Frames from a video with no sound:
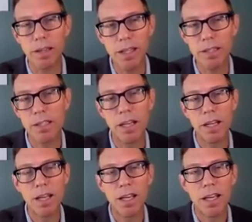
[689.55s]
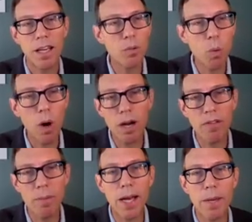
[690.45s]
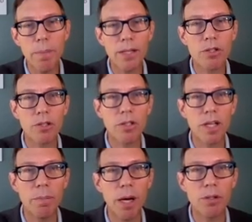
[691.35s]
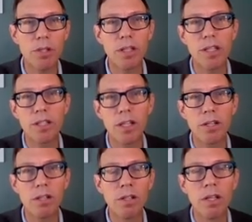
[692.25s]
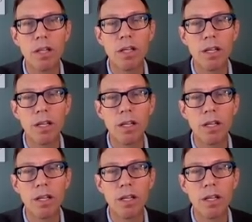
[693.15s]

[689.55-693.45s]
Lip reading: And this is one of the many pictures that he posted until